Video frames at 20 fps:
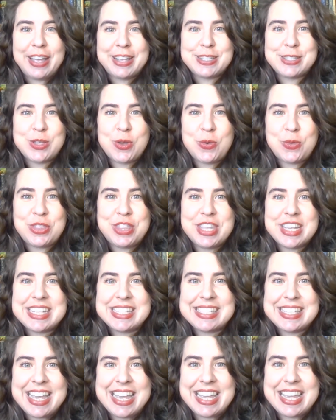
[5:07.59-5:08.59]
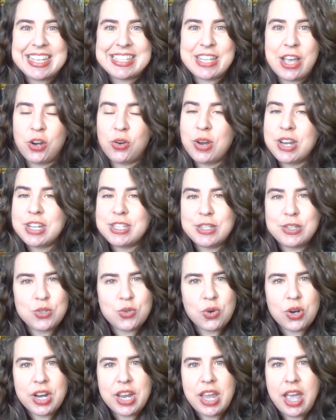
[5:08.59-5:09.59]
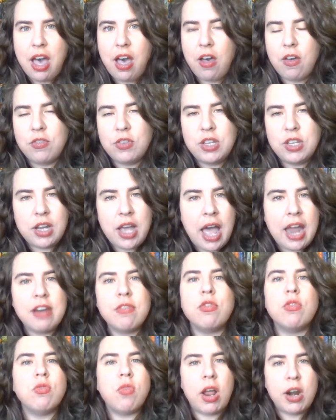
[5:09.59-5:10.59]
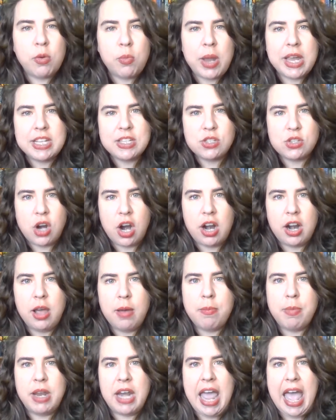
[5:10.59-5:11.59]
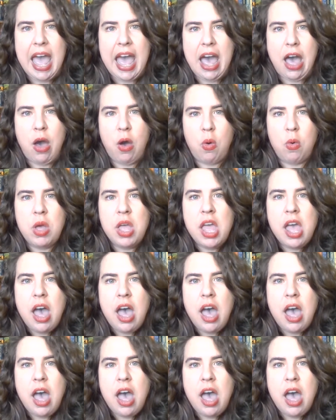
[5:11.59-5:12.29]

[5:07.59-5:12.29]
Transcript: So this is a crazy story of kind of a runaway startup and how,